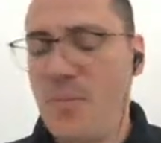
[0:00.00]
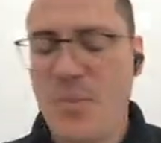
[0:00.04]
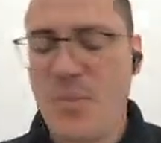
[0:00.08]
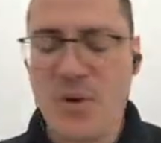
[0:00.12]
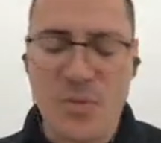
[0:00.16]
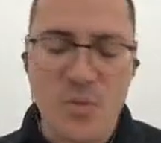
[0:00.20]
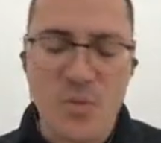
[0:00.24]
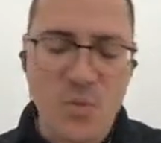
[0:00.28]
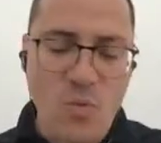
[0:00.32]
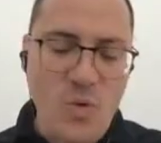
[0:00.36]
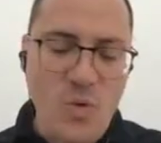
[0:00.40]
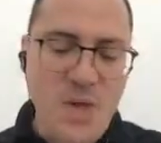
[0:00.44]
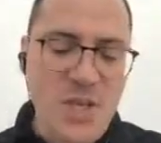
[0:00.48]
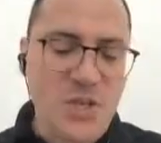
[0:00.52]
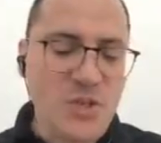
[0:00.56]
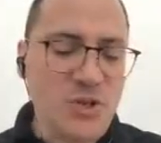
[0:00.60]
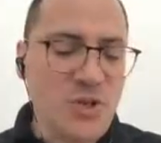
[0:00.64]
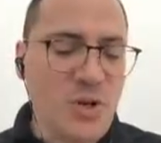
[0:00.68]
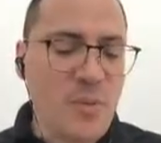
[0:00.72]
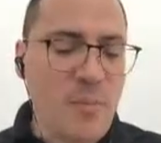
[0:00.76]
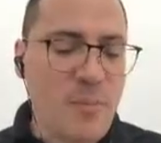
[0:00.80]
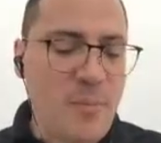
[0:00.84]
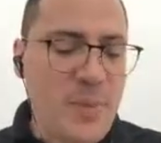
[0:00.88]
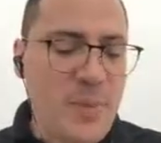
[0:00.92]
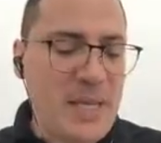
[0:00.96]
But when
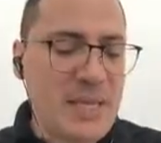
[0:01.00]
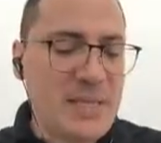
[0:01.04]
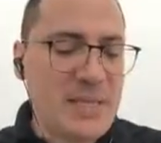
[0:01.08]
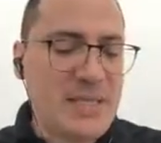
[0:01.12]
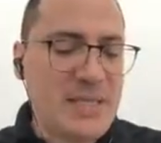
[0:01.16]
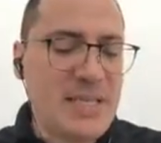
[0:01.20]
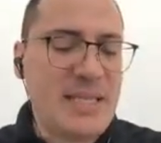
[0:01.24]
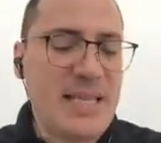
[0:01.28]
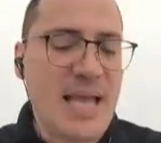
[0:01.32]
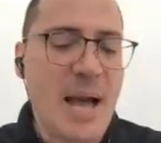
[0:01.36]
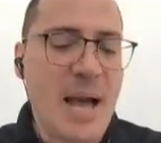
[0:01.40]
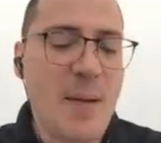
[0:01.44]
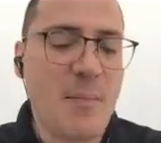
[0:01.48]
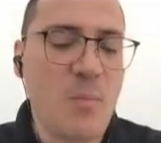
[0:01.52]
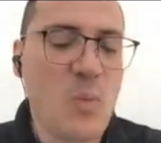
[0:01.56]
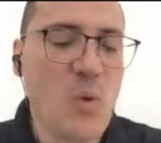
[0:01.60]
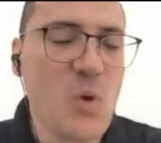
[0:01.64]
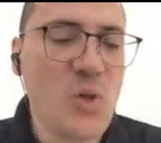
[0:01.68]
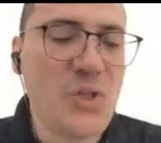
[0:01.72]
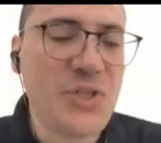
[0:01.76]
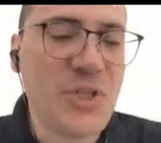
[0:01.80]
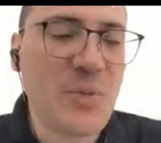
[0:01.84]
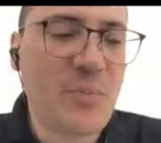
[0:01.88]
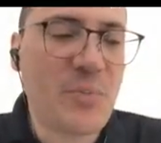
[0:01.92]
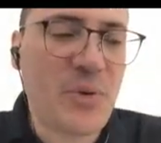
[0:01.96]
you're building a
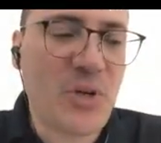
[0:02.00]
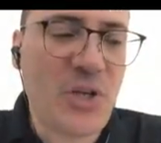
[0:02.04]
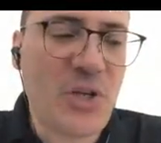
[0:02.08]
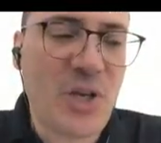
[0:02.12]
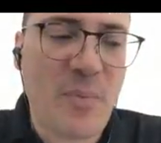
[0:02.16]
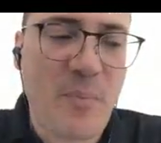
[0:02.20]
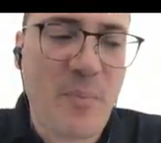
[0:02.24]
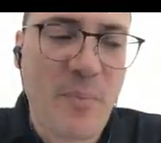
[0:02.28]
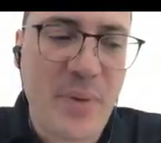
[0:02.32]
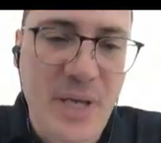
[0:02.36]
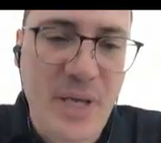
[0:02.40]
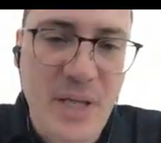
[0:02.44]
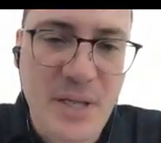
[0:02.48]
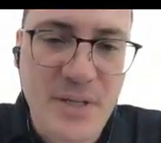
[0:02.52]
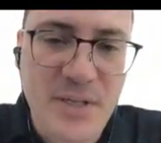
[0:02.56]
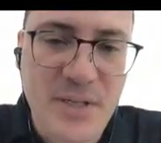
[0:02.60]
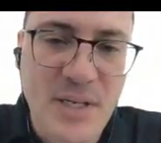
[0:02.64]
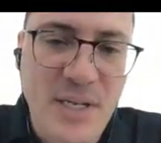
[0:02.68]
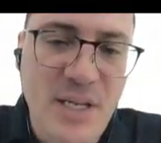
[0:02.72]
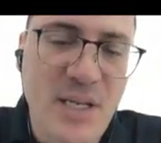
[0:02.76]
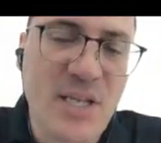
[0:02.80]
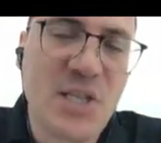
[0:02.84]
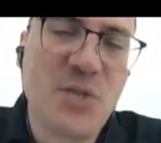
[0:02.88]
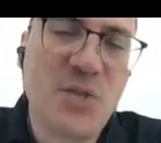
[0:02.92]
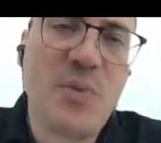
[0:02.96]
multi-project build,
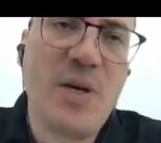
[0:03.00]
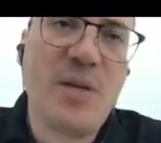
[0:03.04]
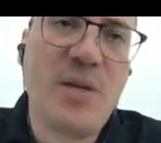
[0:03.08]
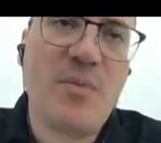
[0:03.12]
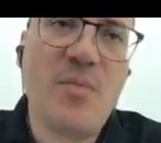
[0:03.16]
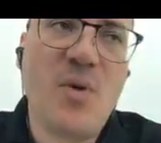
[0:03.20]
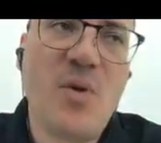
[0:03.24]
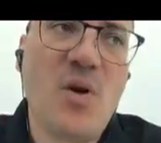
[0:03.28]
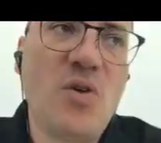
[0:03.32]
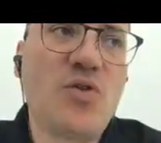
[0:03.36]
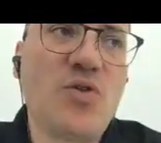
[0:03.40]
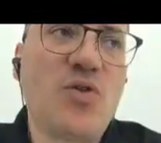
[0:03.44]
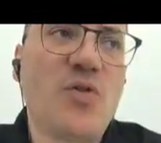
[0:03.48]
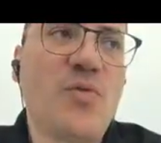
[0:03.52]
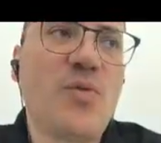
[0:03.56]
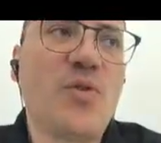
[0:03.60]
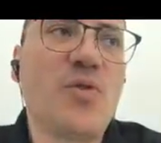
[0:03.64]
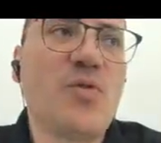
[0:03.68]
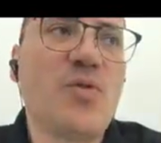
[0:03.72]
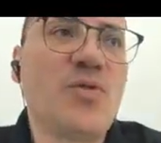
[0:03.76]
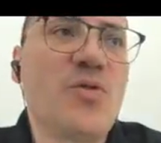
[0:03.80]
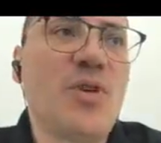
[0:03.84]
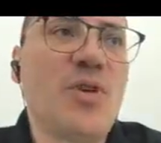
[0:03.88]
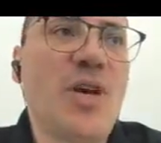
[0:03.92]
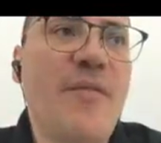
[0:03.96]
and I expect most of
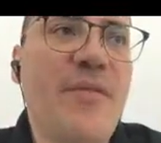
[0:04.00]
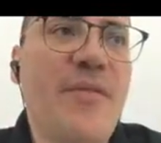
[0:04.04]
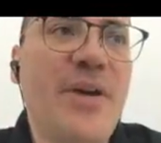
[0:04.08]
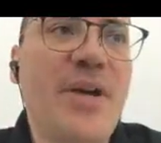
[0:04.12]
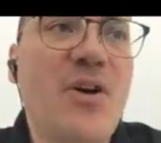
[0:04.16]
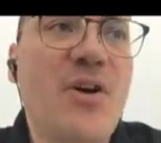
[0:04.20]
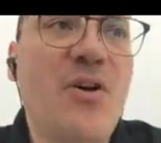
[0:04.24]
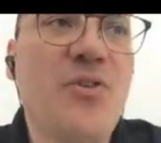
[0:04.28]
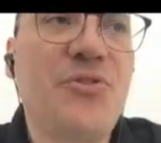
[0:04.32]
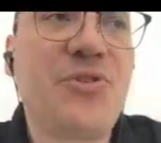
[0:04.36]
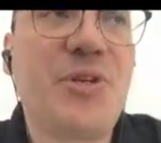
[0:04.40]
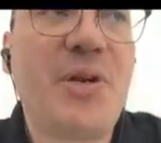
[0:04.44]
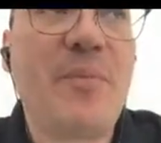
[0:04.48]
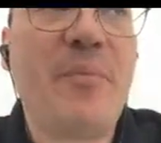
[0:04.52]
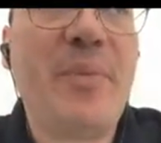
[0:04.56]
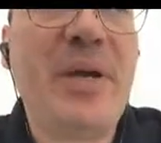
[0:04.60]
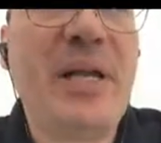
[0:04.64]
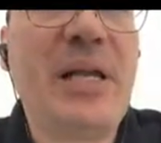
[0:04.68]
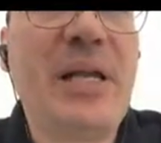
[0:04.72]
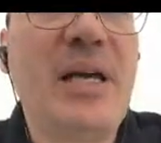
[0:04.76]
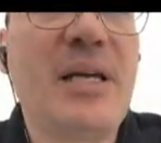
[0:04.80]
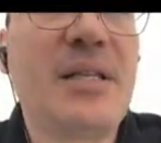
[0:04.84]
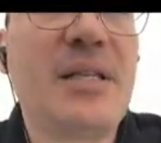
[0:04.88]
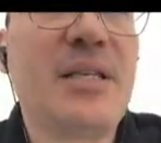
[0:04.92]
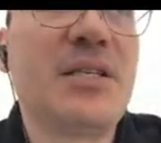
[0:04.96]
you to have encountered a
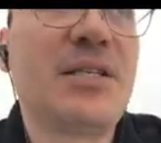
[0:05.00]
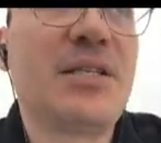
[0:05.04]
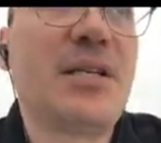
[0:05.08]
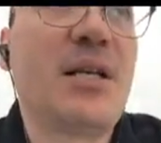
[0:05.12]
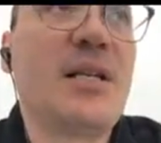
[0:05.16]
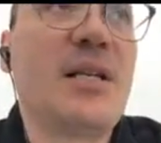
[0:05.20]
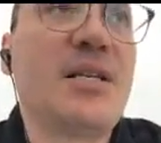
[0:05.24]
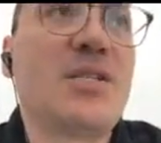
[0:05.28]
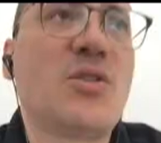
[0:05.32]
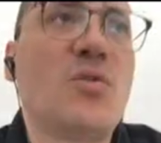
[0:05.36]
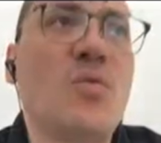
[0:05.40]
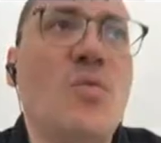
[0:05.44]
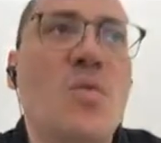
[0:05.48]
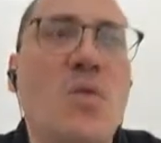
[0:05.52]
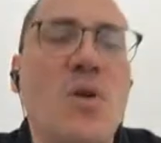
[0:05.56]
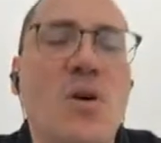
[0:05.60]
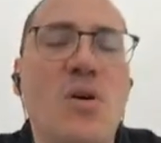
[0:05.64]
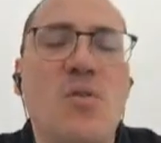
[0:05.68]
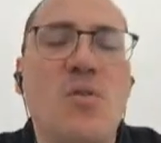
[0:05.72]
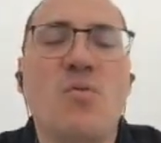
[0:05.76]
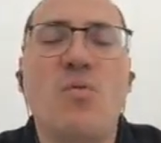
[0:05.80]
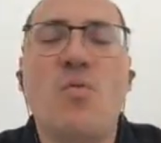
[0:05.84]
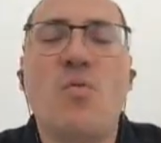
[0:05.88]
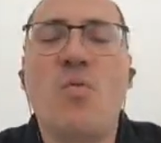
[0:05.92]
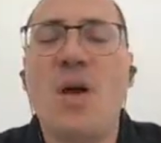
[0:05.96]
build like this at least
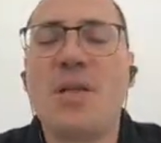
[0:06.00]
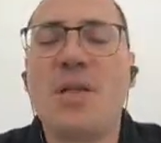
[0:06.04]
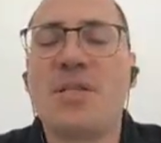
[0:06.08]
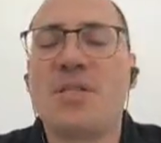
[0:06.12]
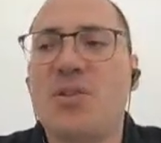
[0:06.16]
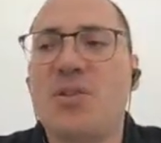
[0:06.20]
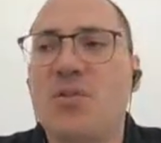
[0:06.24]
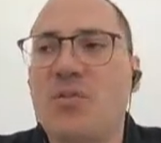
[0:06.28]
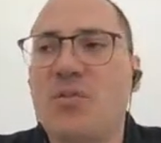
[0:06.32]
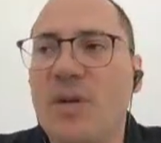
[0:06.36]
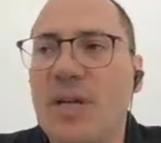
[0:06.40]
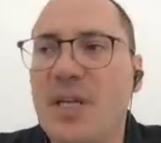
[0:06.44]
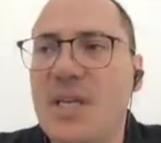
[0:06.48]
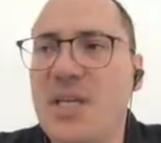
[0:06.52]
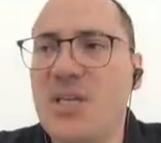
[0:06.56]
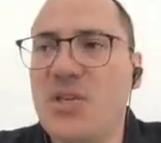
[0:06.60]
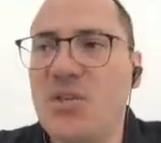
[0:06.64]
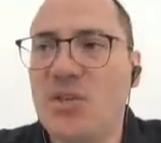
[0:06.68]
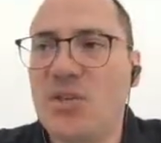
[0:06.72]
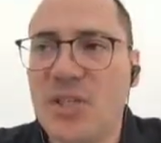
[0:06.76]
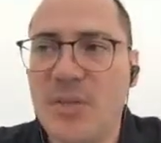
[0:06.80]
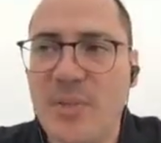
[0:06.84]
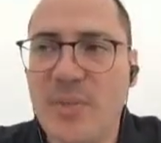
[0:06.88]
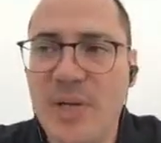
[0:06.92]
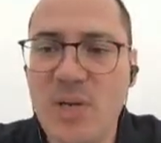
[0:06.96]
once already in
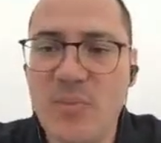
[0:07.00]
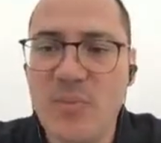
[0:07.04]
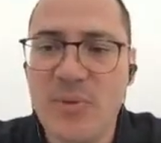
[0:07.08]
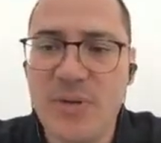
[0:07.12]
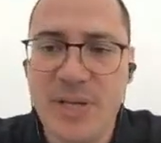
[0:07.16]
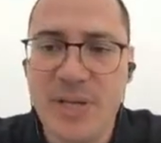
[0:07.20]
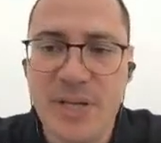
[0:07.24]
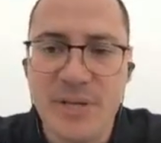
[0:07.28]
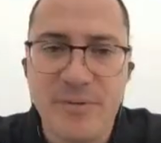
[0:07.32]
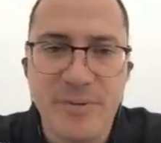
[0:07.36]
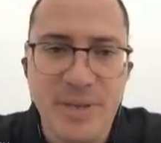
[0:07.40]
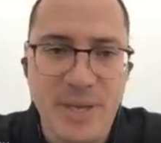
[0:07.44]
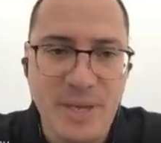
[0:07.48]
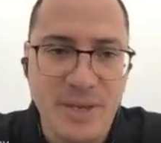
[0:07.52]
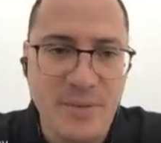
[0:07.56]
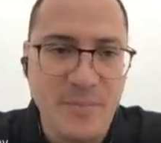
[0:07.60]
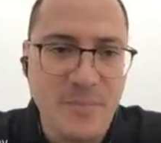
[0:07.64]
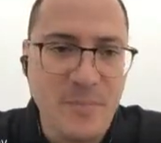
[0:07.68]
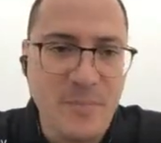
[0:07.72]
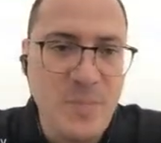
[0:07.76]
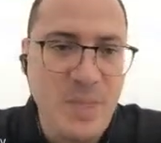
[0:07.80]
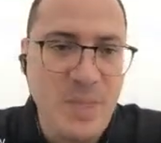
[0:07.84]
your developer career,